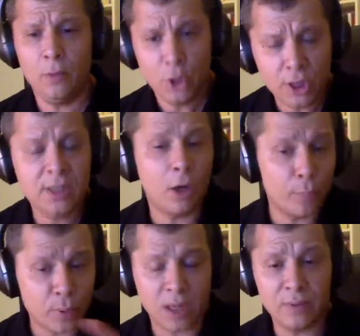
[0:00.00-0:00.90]
which is
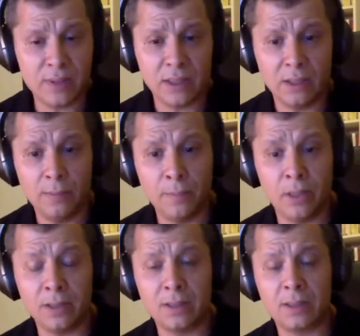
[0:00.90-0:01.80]
called privacy.
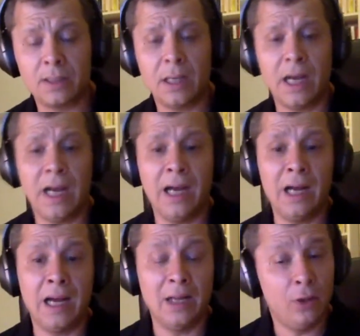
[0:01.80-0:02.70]
But
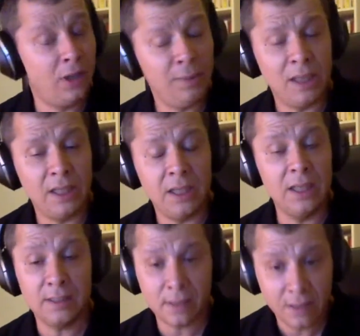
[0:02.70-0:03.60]
anonymity
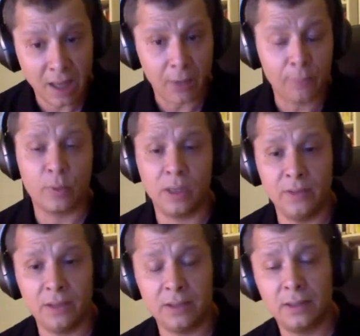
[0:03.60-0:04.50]
is not
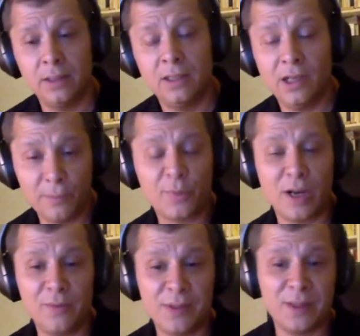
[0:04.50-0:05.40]
private, and
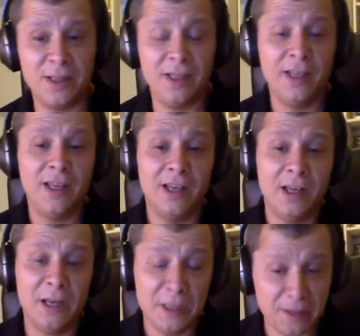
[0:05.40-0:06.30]
privacy
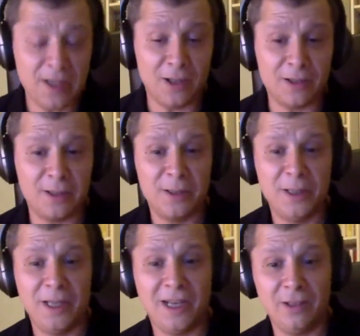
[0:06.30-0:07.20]
is not
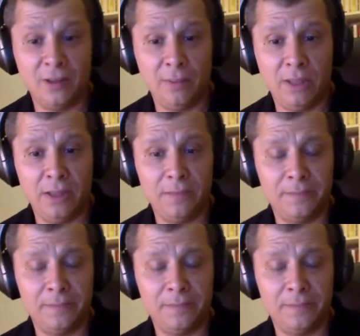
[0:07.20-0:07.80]
anonymity.